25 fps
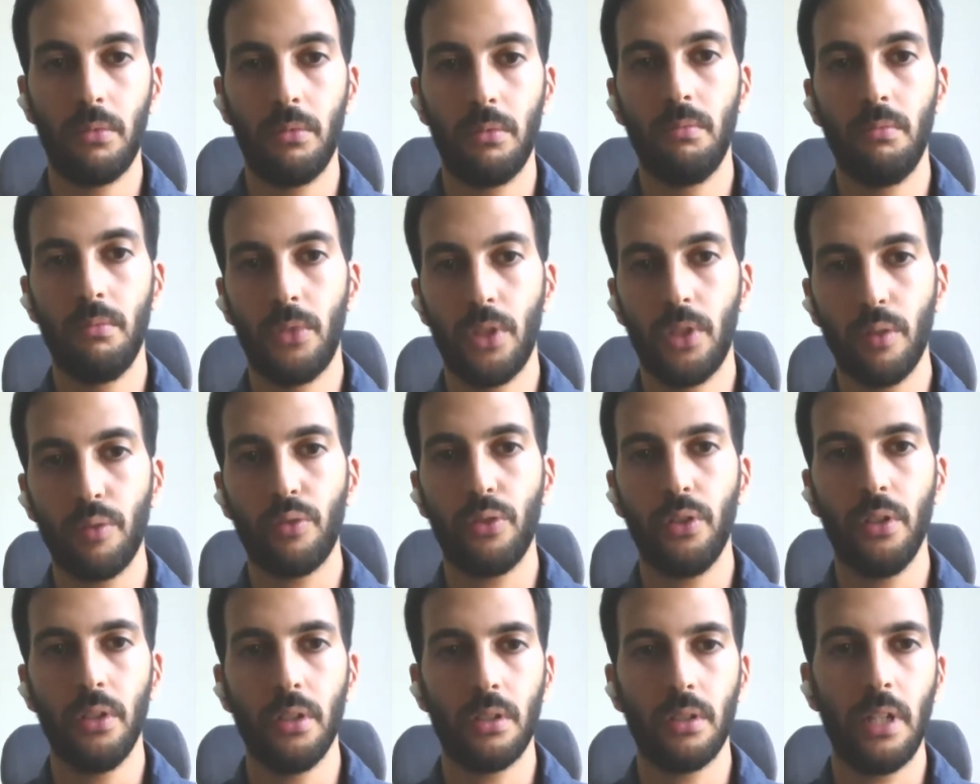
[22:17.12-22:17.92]

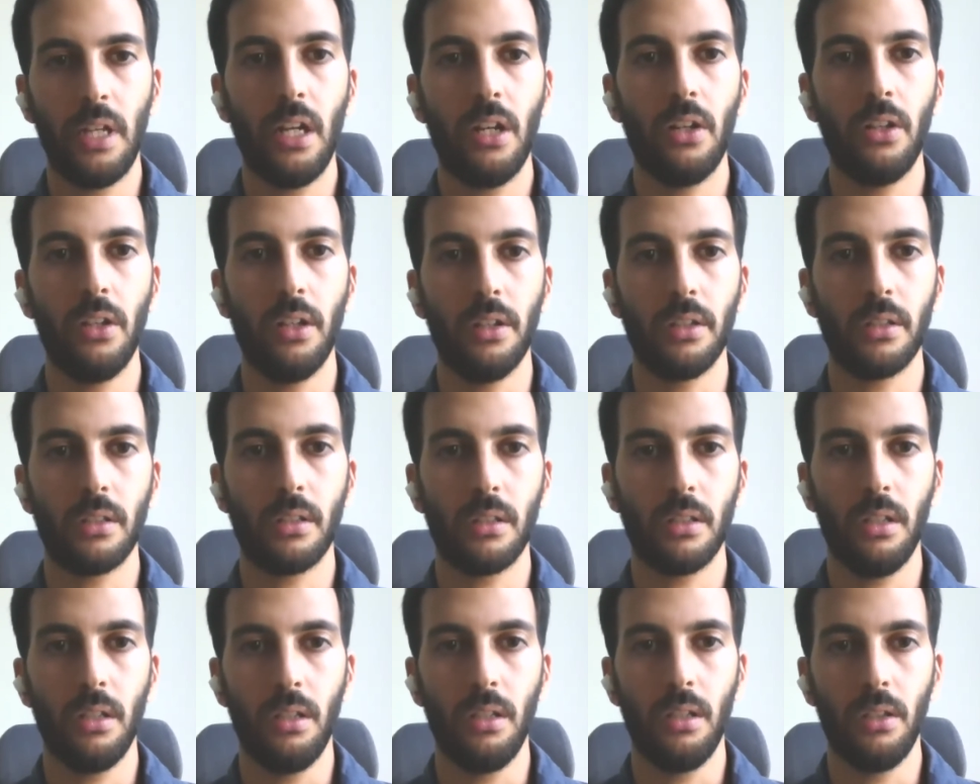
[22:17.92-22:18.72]
different
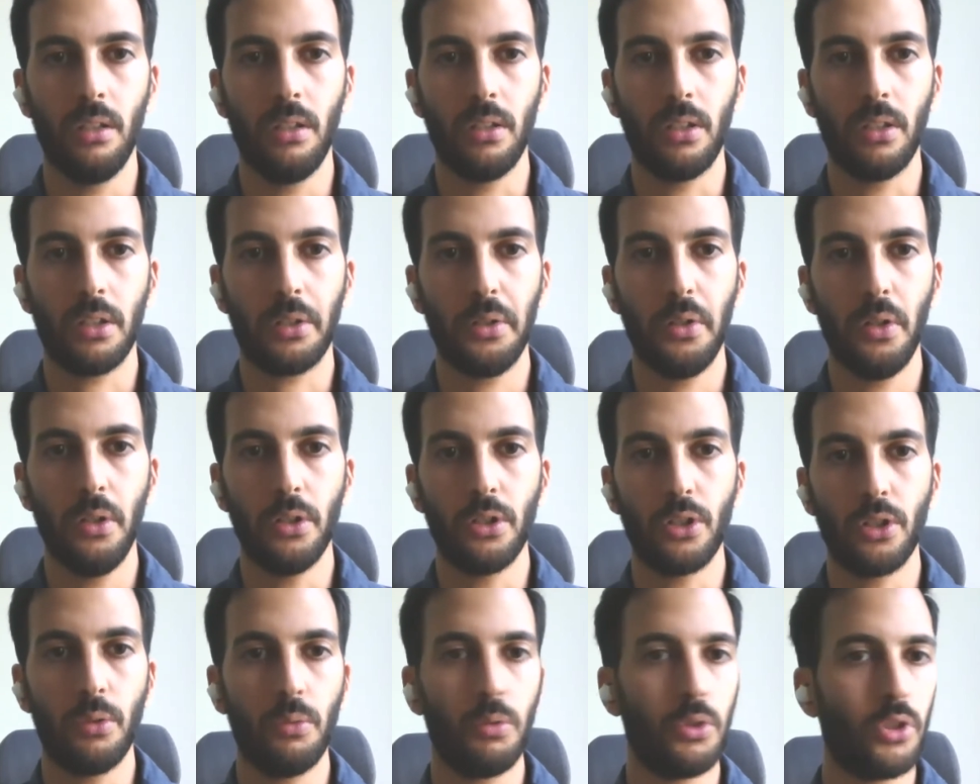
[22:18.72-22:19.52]
areas in the
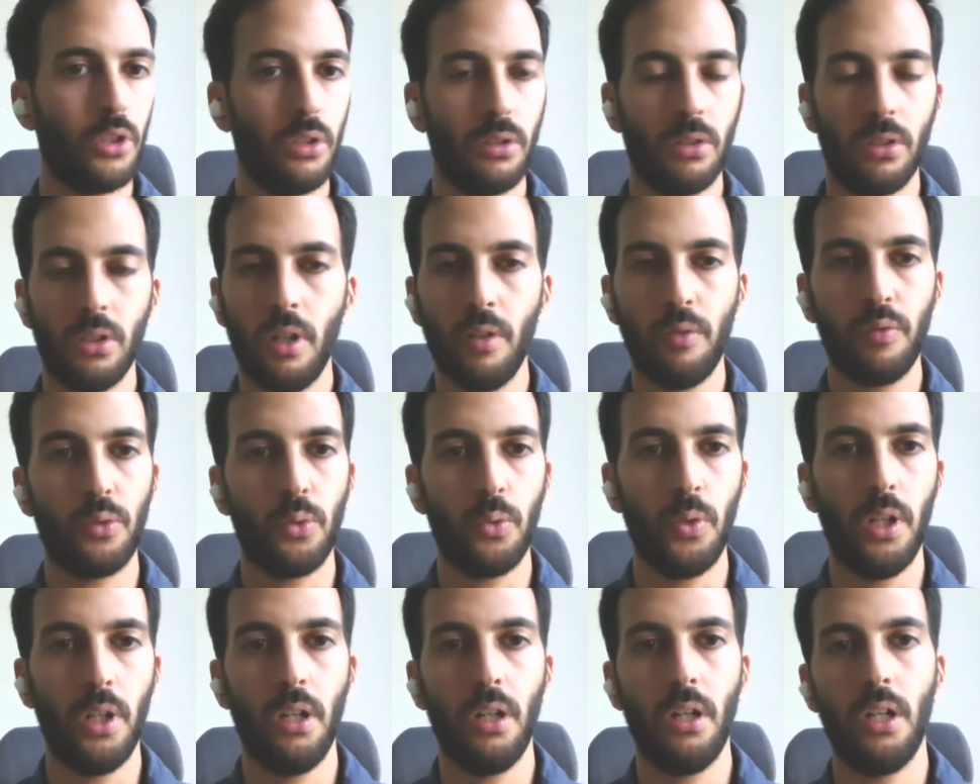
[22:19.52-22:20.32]
technology, which is
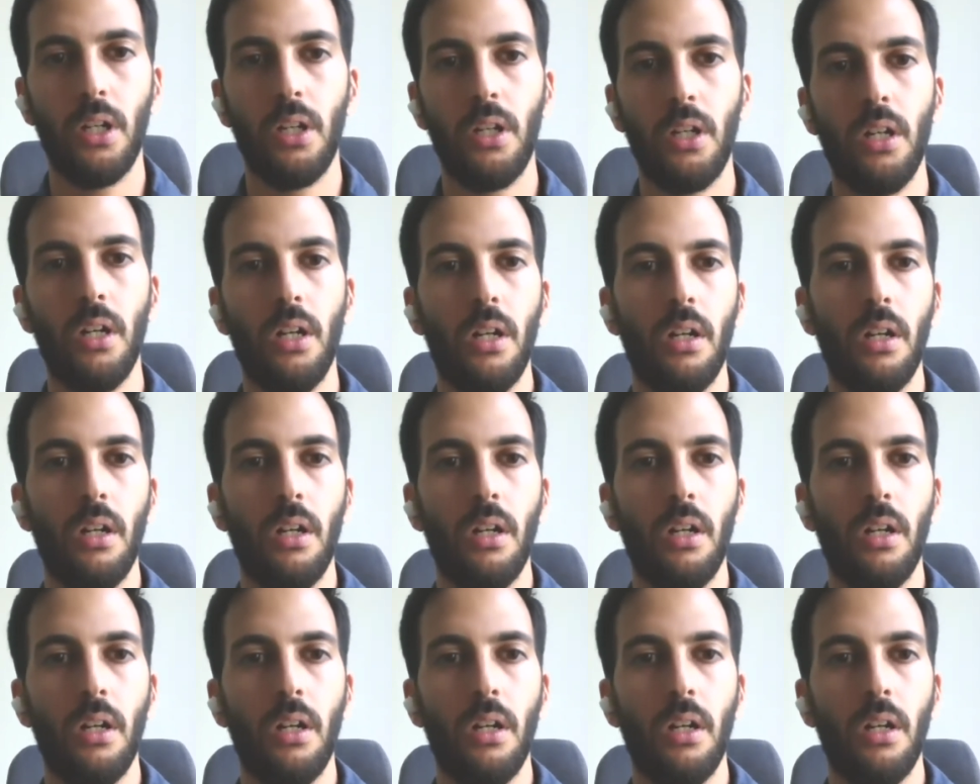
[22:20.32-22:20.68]
software,